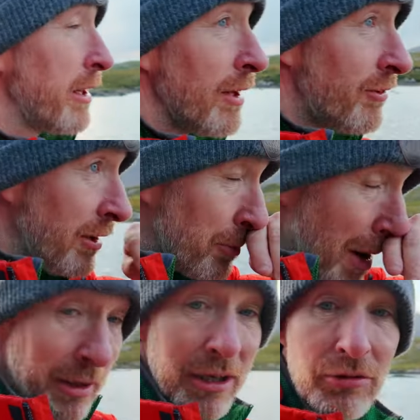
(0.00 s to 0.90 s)
yes, he
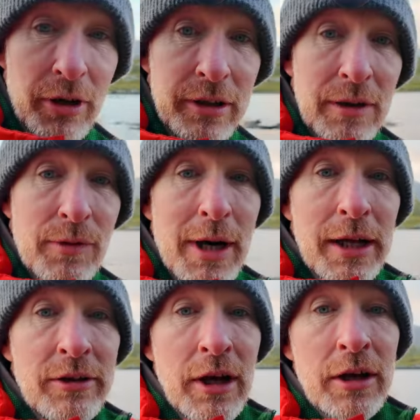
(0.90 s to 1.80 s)
probably is right, that if you
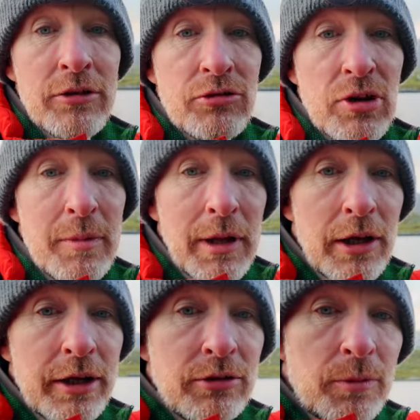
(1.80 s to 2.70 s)
had streaming
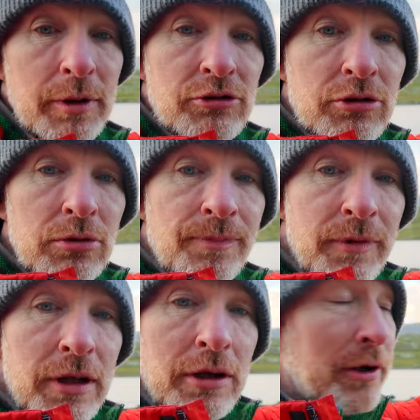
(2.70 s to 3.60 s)
light coming through
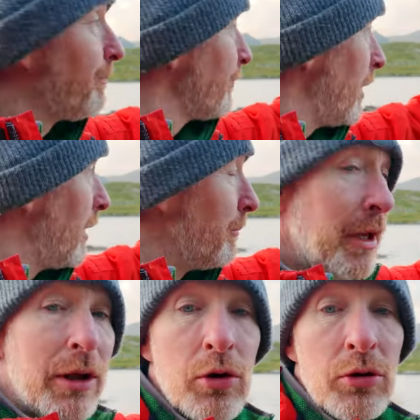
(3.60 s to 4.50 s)
here,
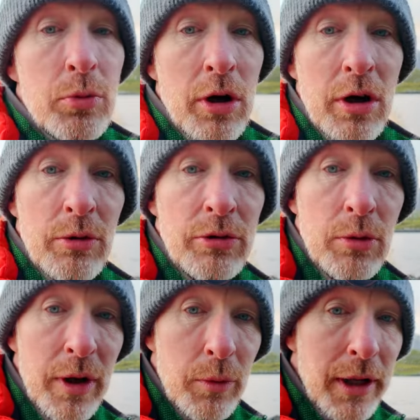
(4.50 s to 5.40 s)
it could work out
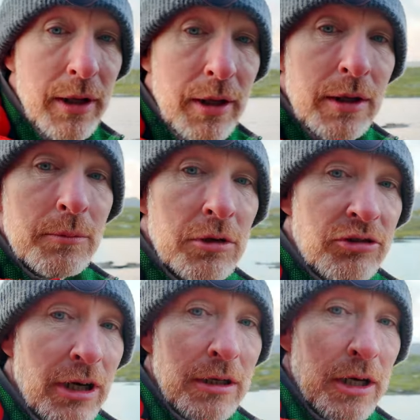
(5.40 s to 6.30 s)
quite well. But
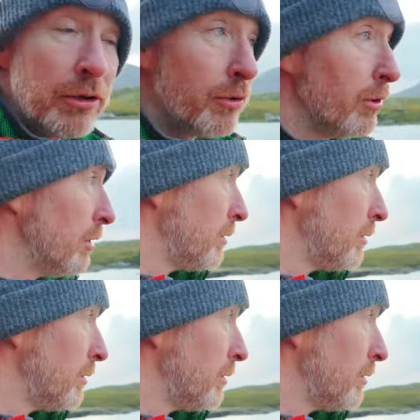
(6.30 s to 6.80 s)
yeah, I don't know,